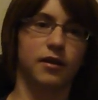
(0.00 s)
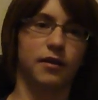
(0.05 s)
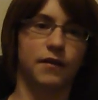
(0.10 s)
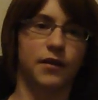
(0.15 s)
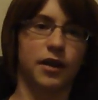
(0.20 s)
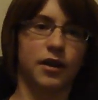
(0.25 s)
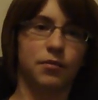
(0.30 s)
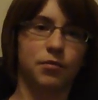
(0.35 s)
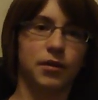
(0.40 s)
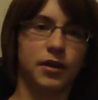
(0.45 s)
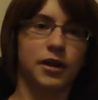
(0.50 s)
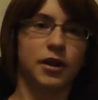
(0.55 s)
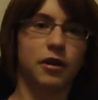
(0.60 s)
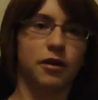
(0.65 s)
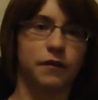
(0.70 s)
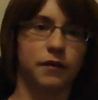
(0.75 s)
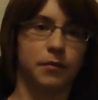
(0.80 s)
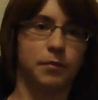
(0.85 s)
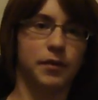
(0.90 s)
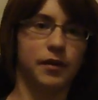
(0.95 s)
then I'd really go
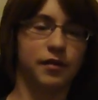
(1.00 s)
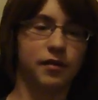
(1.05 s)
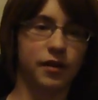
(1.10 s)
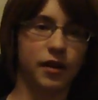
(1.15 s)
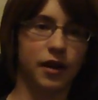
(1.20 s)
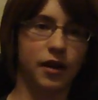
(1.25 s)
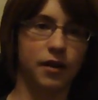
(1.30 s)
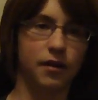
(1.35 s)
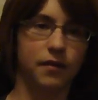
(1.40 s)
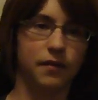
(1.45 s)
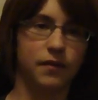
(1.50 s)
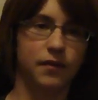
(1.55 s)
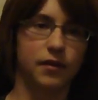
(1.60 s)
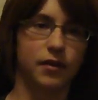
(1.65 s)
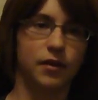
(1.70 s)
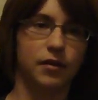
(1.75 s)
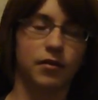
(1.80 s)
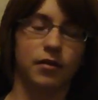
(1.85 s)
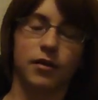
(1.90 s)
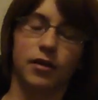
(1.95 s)
for PC.
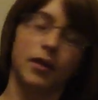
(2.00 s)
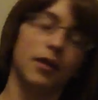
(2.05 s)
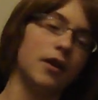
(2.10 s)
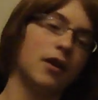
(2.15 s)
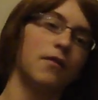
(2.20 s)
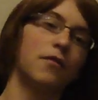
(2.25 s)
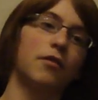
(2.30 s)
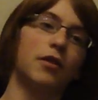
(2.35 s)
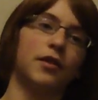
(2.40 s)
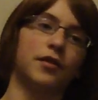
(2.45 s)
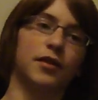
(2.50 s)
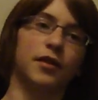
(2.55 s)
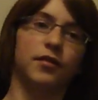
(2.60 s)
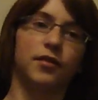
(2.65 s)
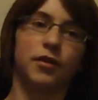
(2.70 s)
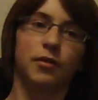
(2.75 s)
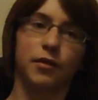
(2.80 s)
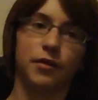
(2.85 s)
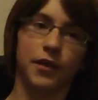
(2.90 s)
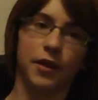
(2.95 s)
Uh, of course,
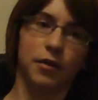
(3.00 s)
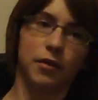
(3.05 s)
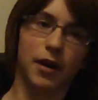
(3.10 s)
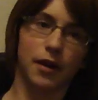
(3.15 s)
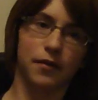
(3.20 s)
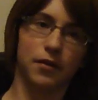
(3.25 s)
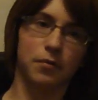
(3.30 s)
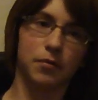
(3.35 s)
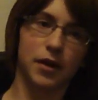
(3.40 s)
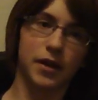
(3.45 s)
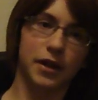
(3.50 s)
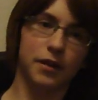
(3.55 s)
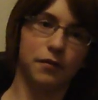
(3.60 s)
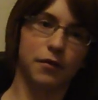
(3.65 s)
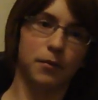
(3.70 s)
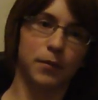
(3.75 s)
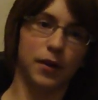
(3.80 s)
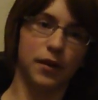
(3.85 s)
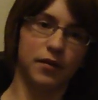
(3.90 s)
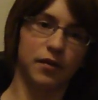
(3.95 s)
considering that you have the money
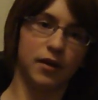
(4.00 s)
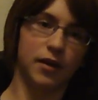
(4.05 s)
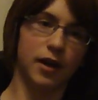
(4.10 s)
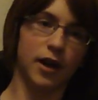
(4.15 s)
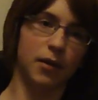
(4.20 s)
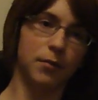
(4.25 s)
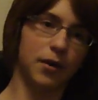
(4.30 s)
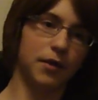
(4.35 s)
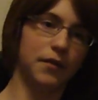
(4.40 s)
for PC gaming.